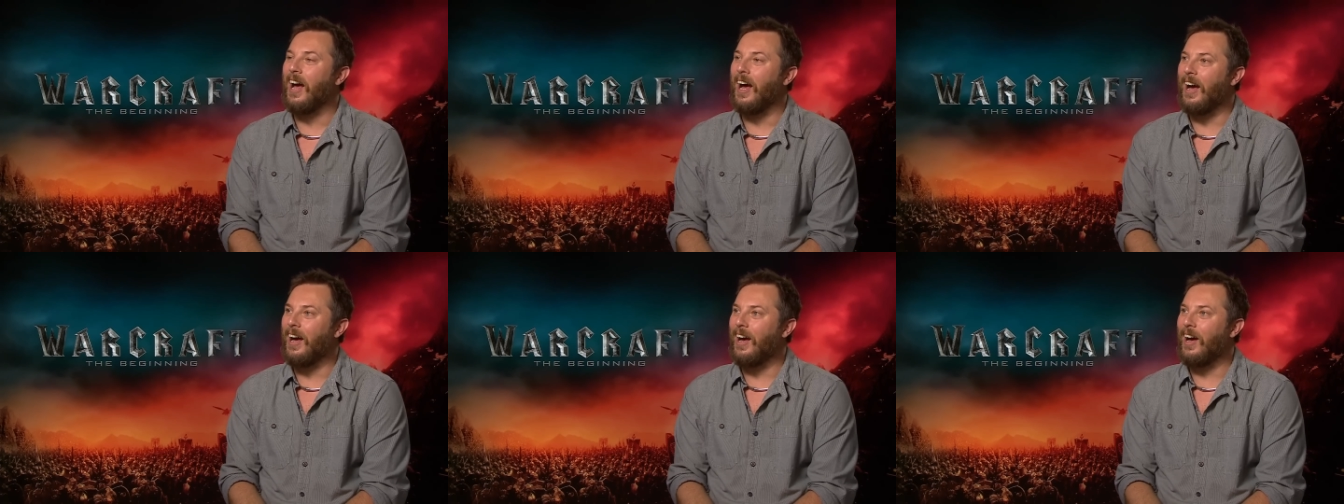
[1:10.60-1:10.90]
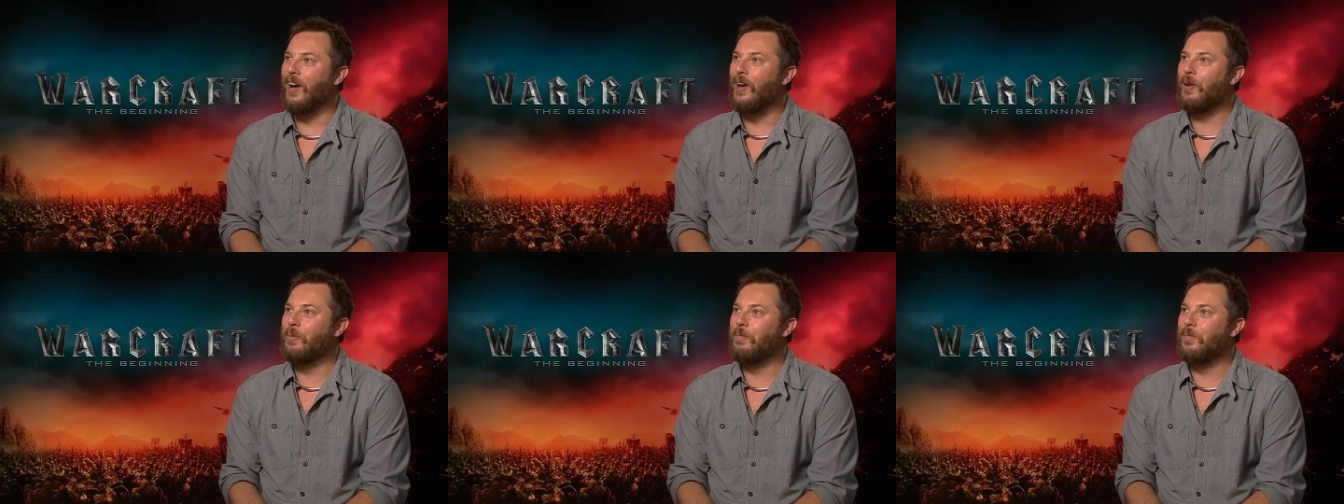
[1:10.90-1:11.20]

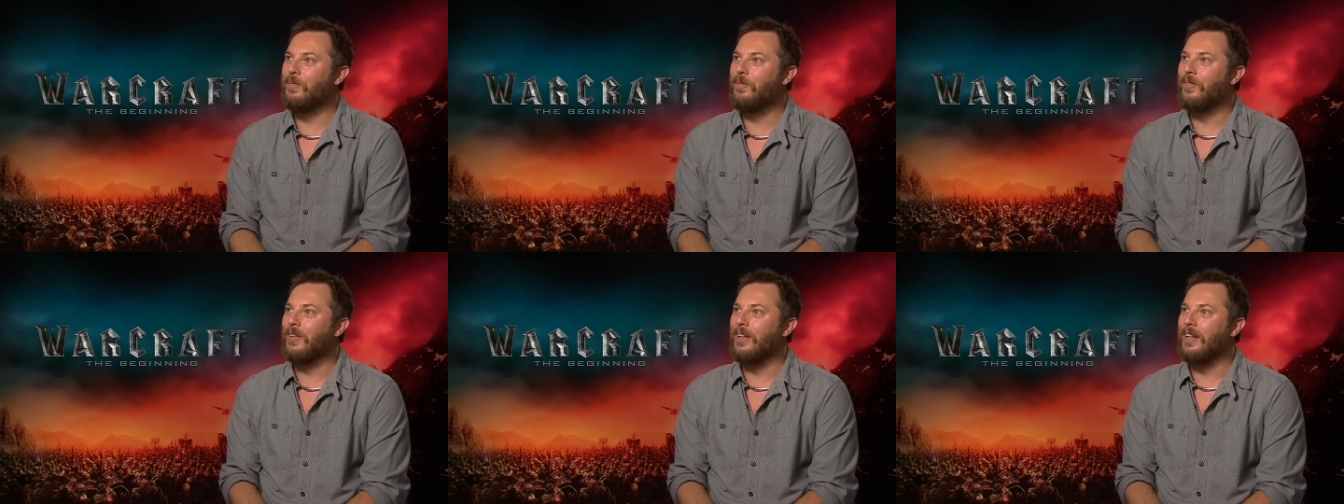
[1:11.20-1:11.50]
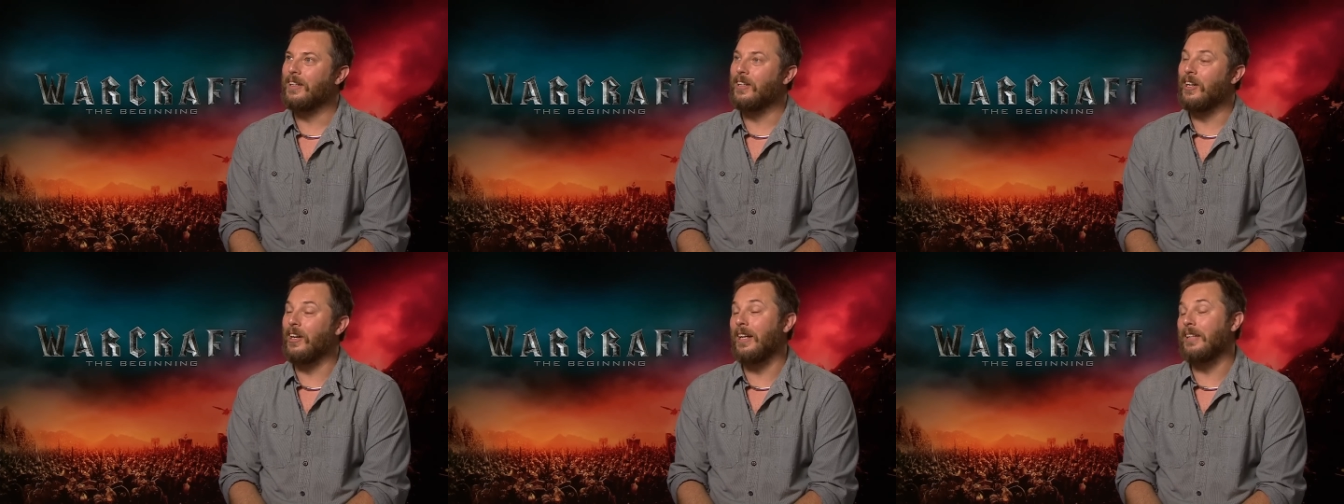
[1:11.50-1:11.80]

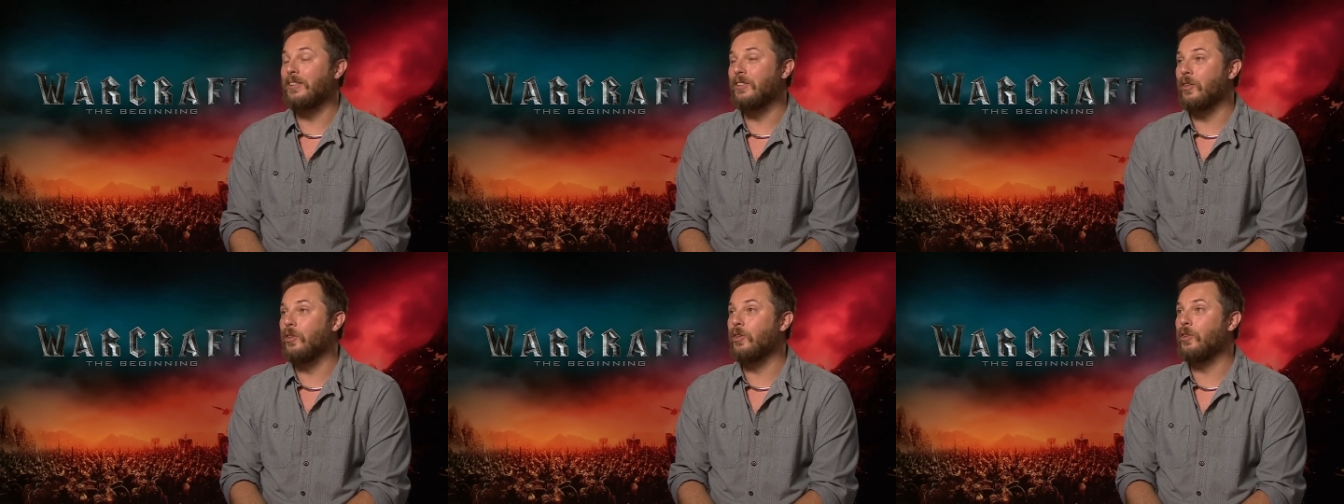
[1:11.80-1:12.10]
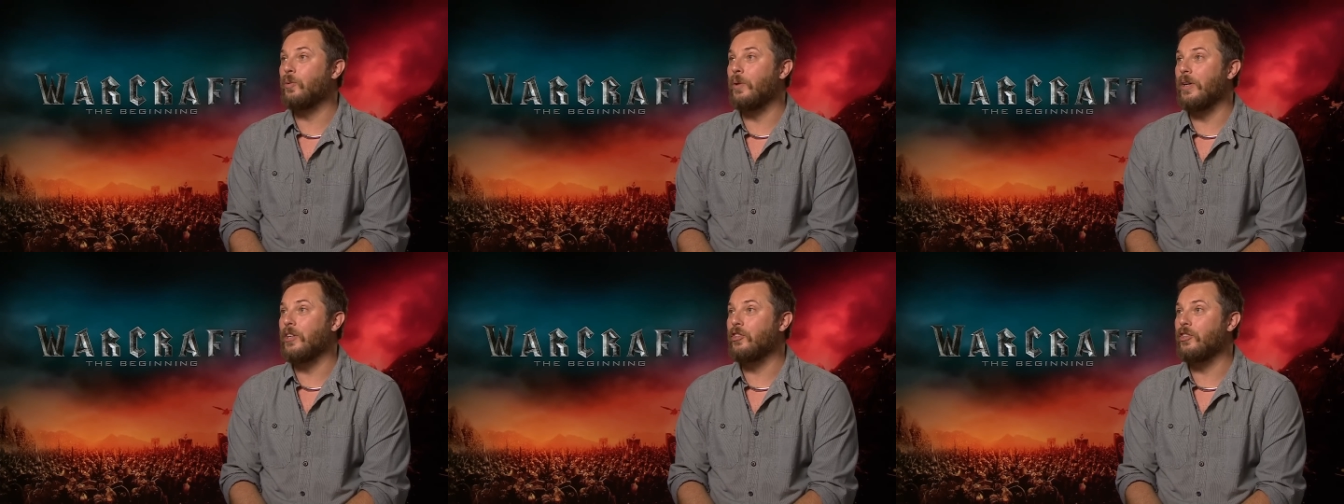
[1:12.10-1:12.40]
God, it's a
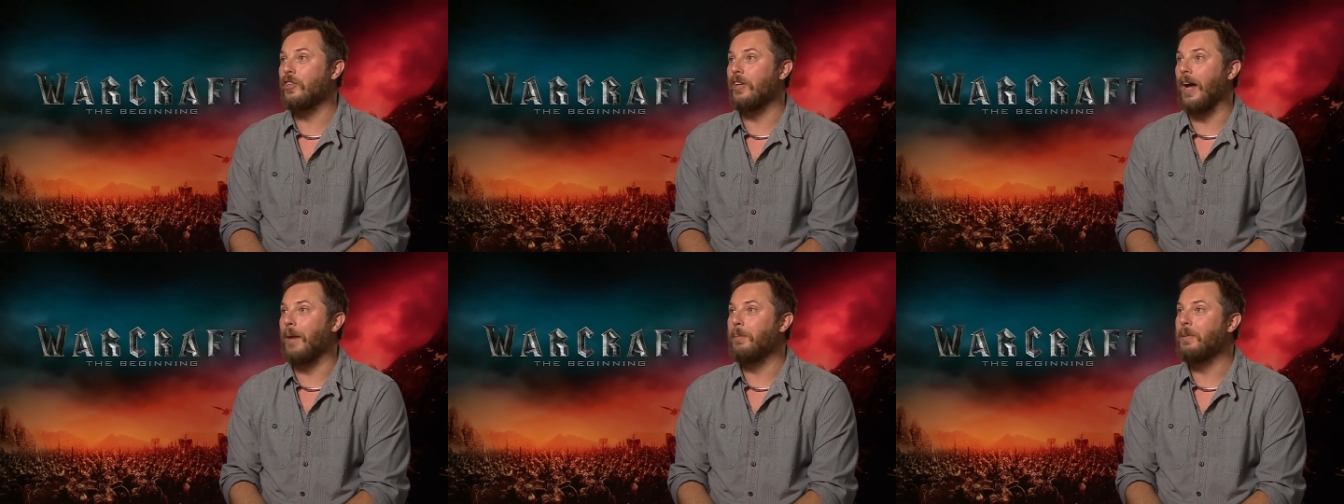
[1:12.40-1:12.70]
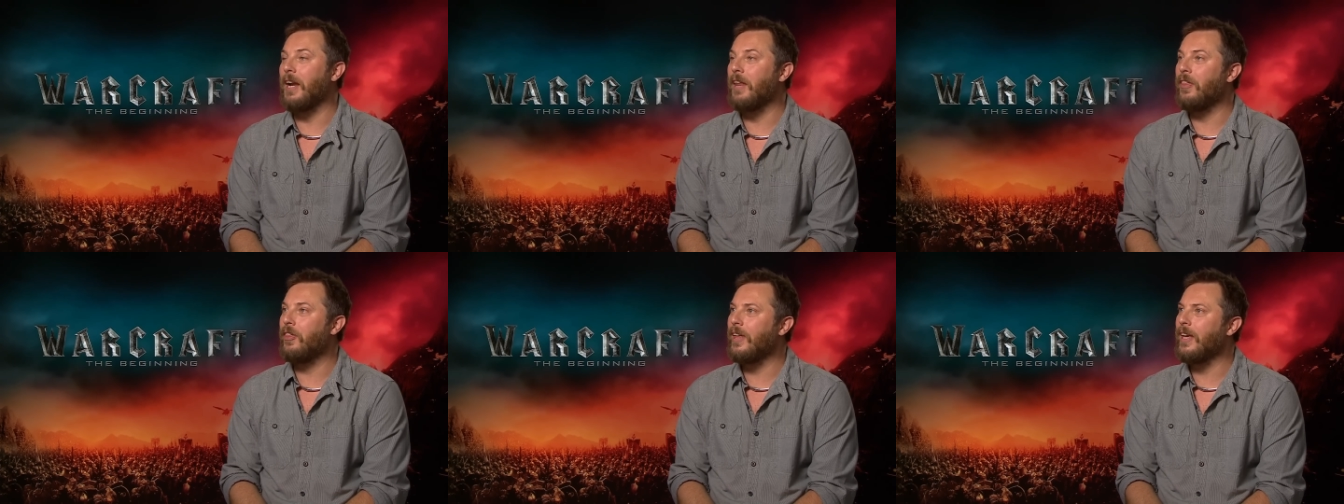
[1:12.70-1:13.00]
good question. I
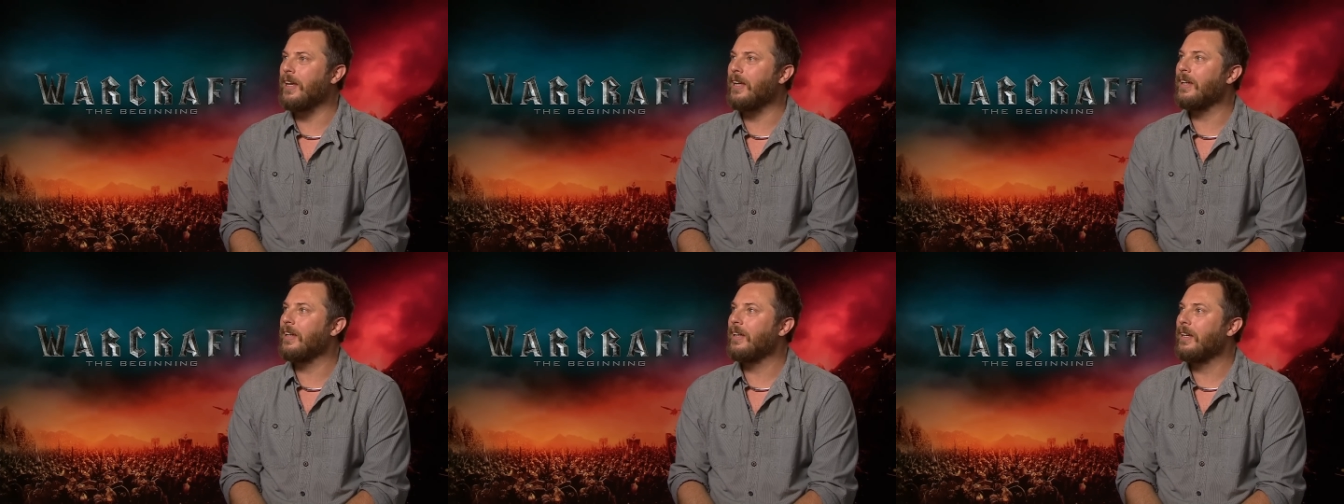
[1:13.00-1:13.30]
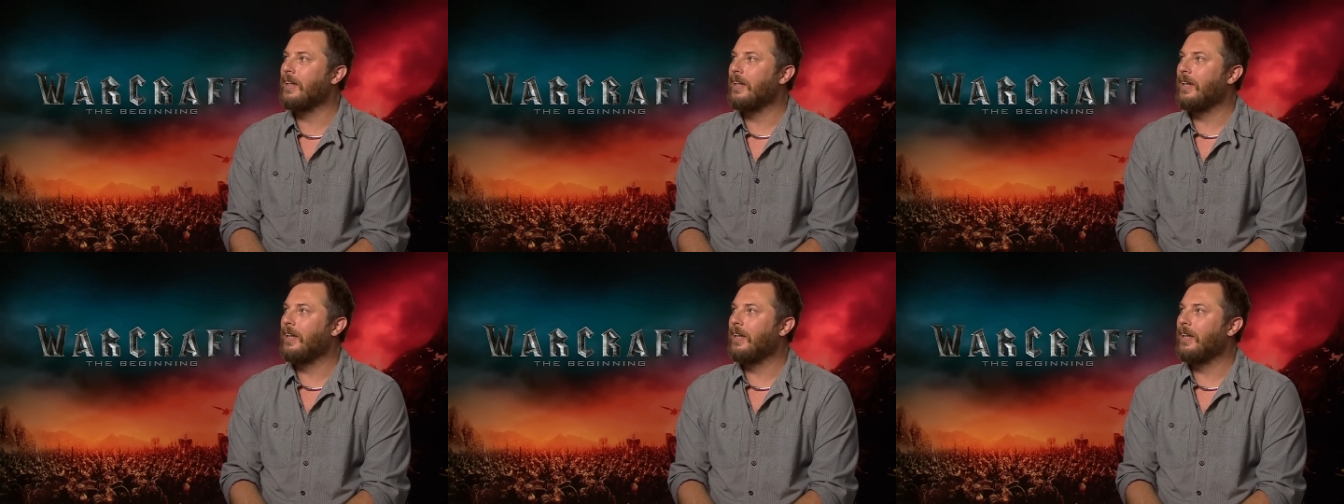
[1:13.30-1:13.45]
mean, I think